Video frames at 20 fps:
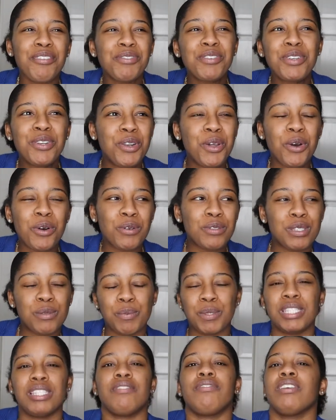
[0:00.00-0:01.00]
no
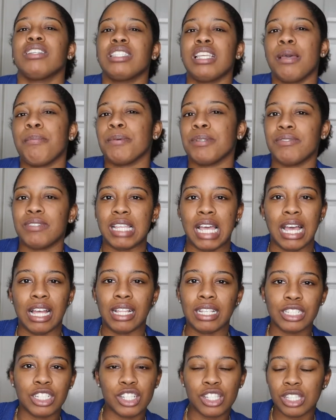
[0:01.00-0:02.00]
specific type of style.
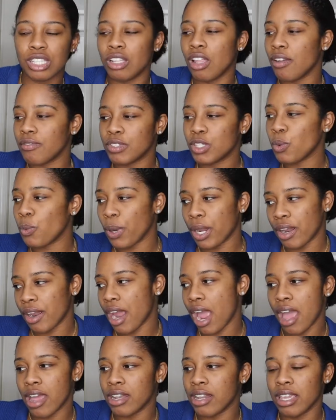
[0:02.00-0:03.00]
I just love to
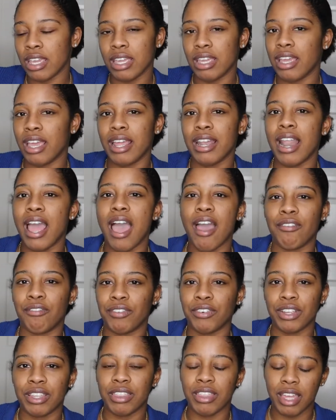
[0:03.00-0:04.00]
wear any and
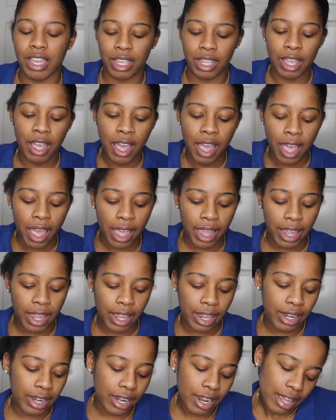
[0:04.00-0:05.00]
everything.
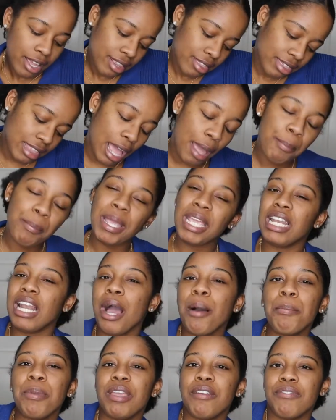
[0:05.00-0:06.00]
And that may
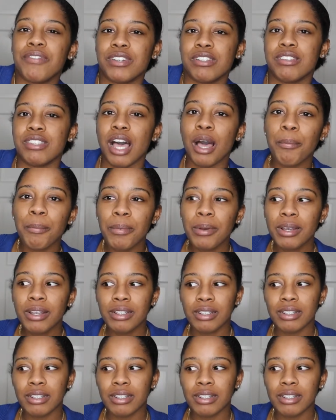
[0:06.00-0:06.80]
not be for some,